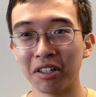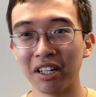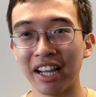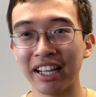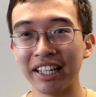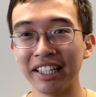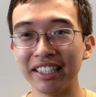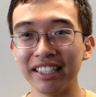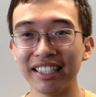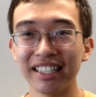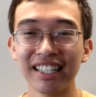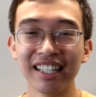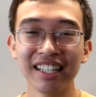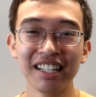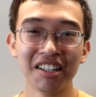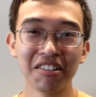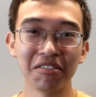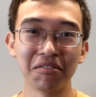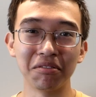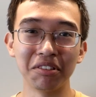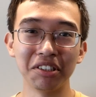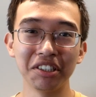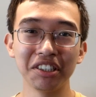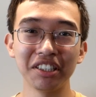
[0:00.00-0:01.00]
I
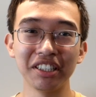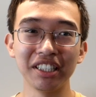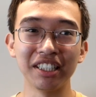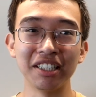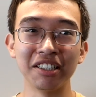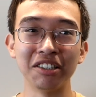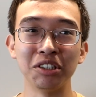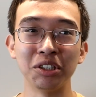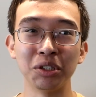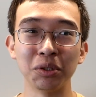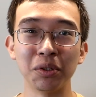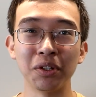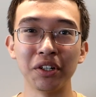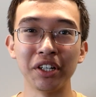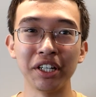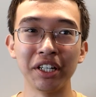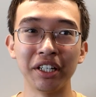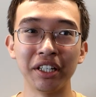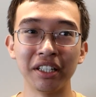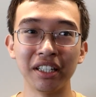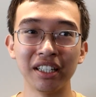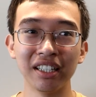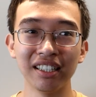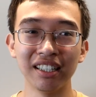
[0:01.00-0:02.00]
really
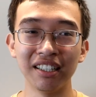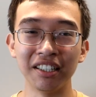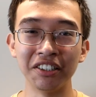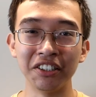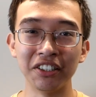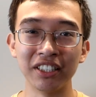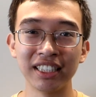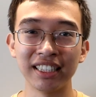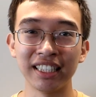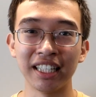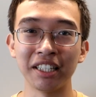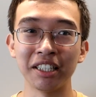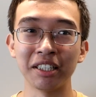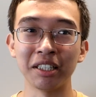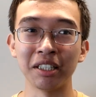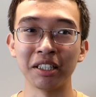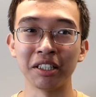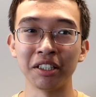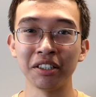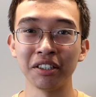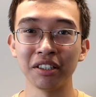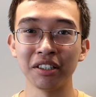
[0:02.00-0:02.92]
enjoy understanding